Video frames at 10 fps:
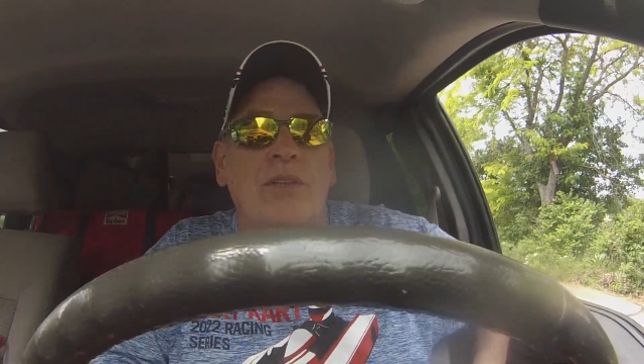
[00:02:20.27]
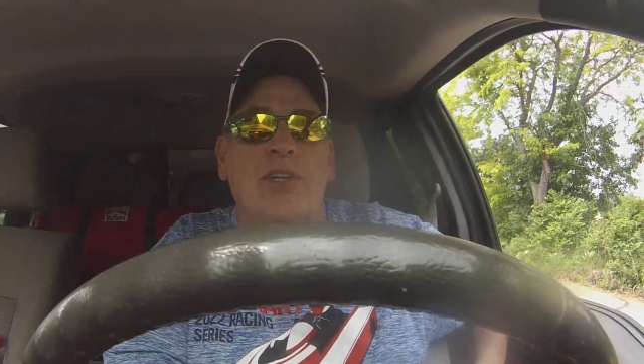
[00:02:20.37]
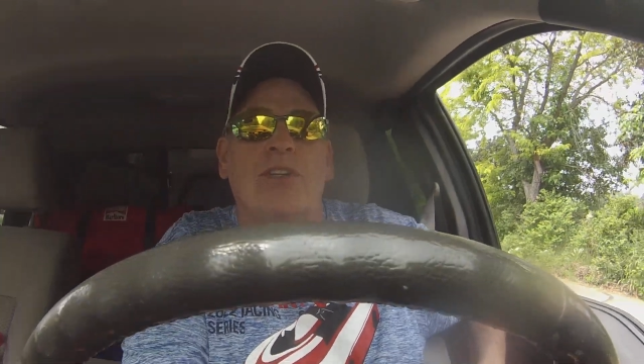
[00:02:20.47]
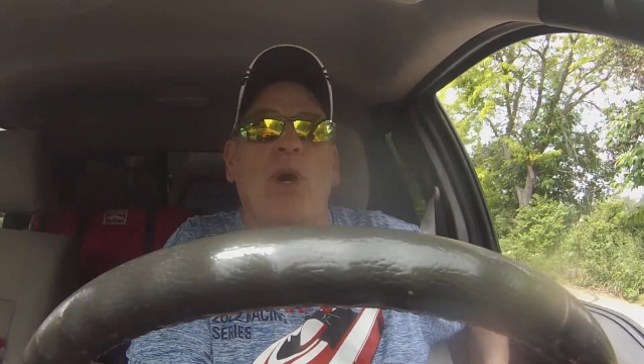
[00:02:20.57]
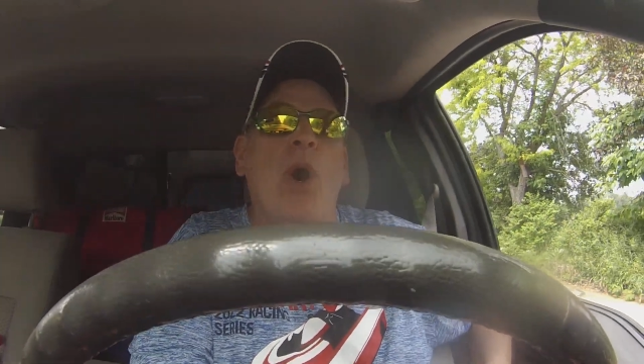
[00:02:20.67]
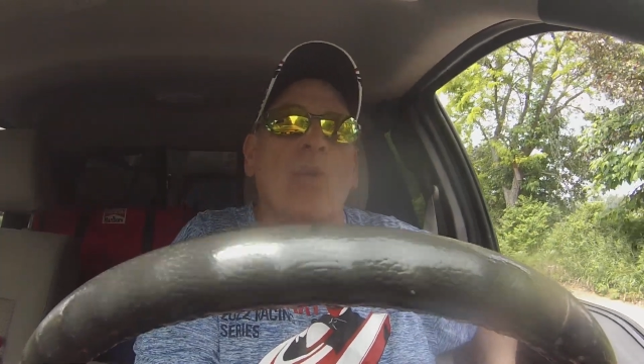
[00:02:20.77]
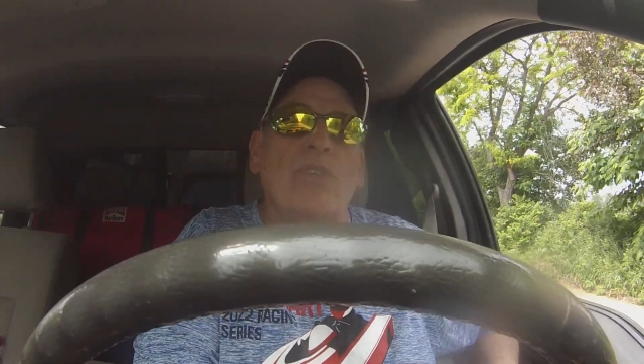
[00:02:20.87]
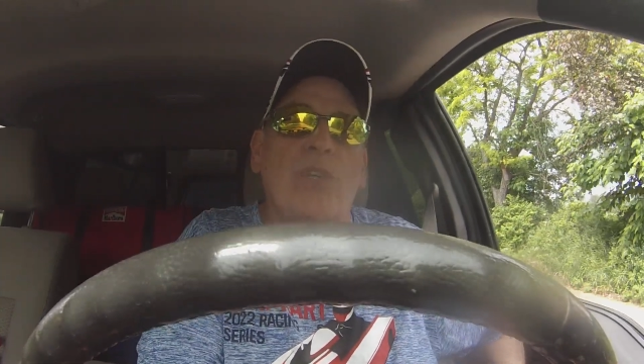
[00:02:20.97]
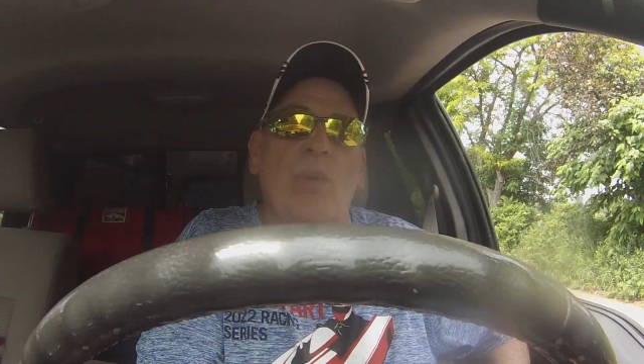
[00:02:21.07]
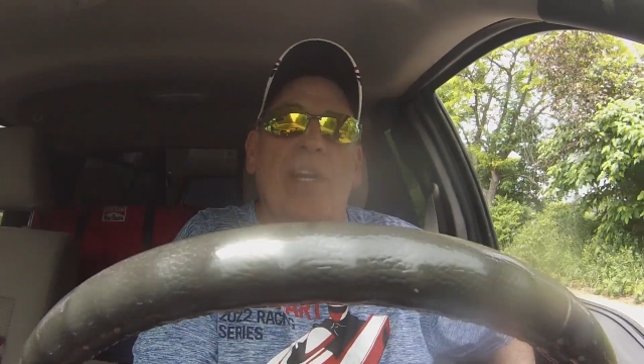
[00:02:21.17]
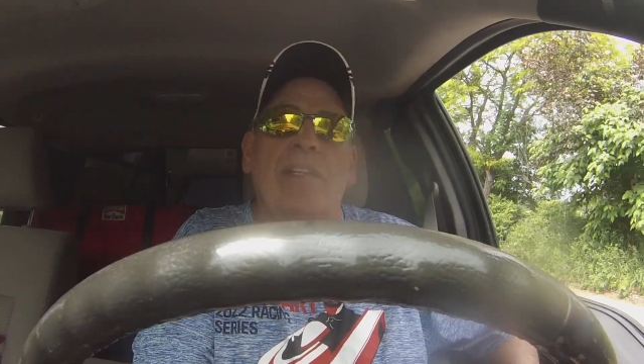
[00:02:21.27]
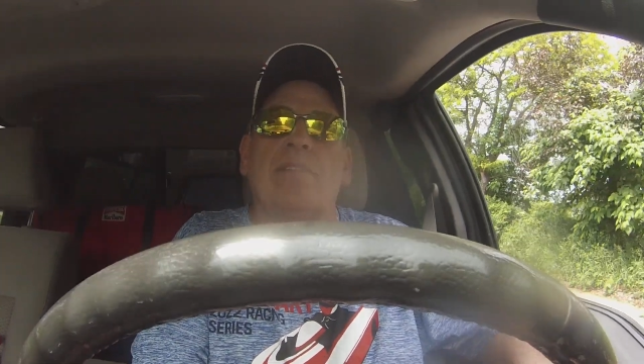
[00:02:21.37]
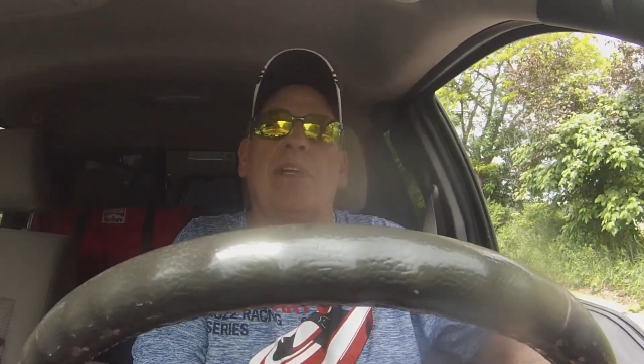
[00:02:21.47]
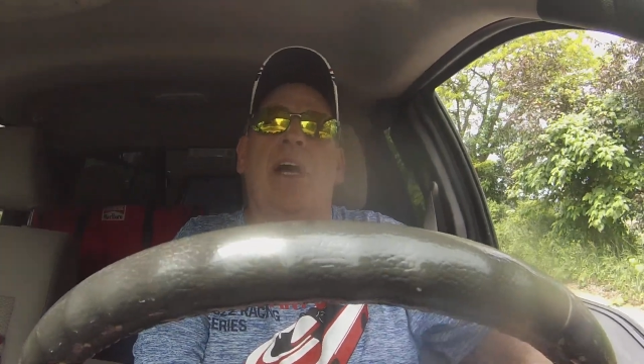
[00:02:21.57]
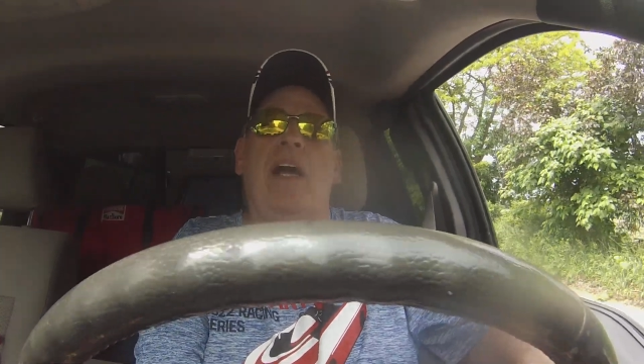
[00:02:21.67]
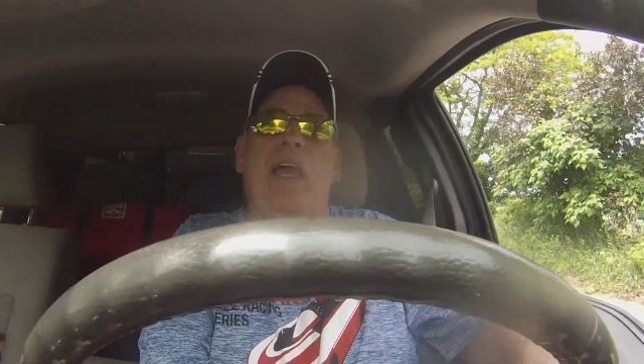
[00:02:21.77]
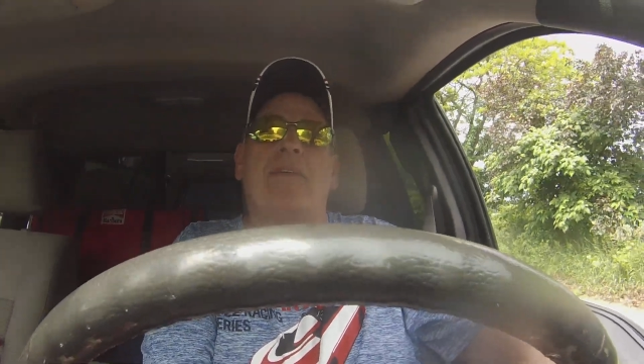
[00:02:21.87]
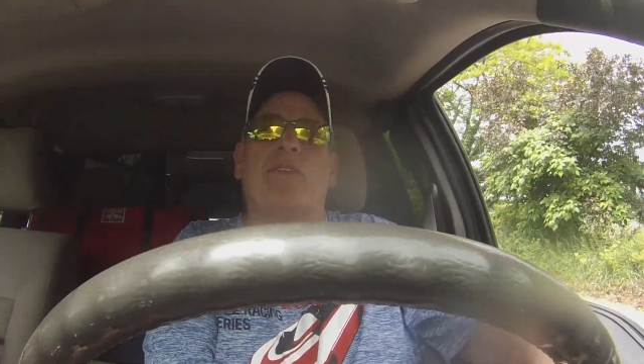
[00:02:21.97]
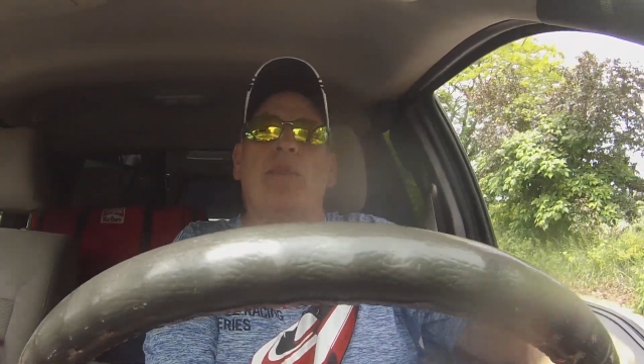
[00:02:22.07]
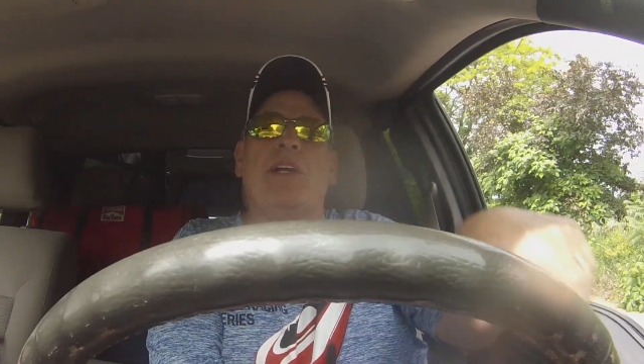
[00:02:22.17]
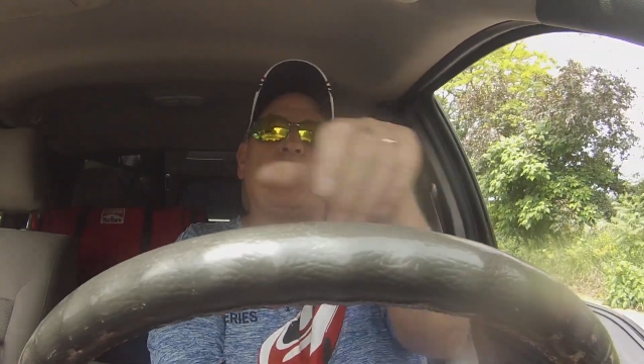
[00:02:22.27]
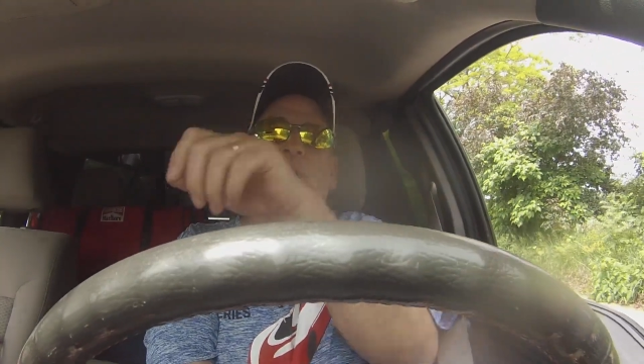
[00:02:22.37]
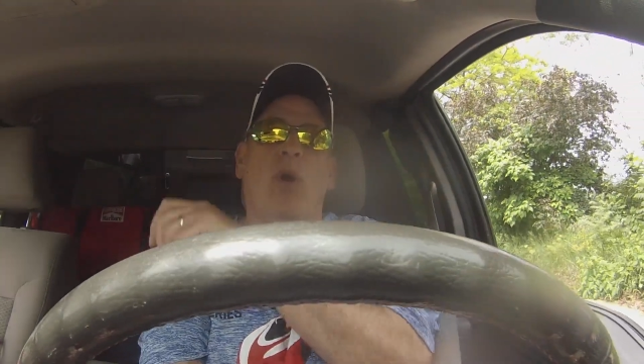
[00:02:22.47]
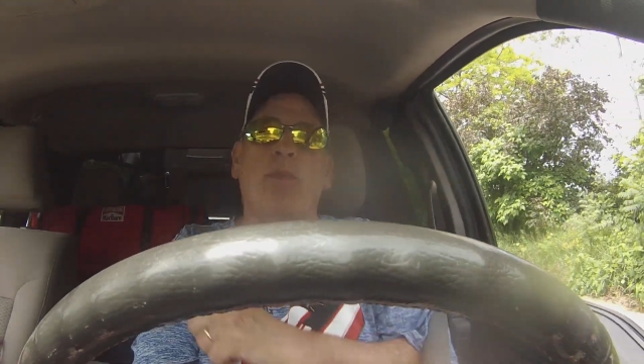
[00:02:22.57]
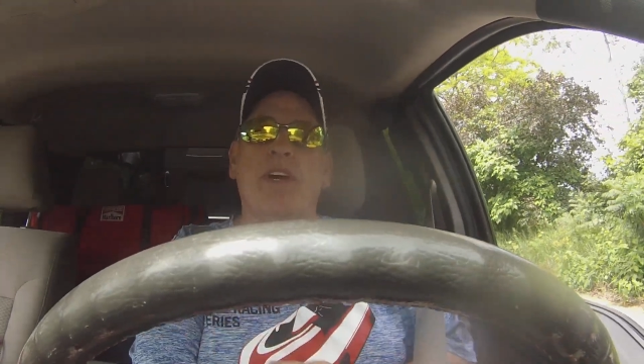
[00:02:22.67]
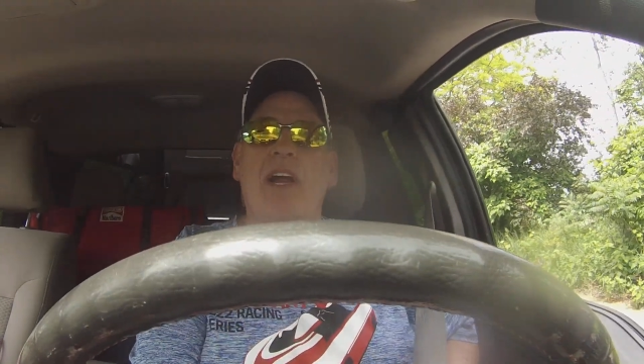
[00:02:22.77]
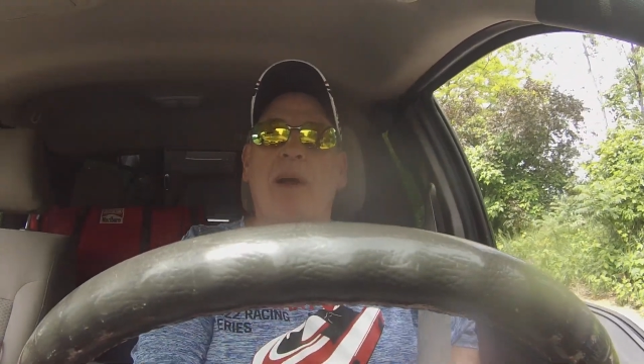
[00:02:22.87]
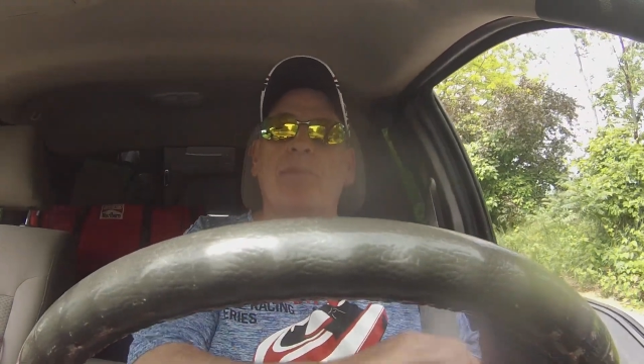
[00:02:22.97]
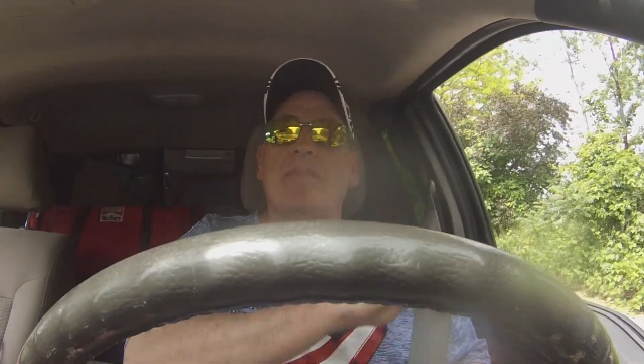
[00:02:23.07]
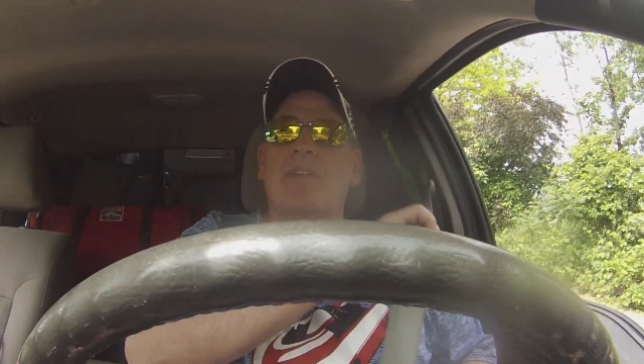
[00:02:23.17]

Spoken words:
Took the hone to it after measuring, opened it up,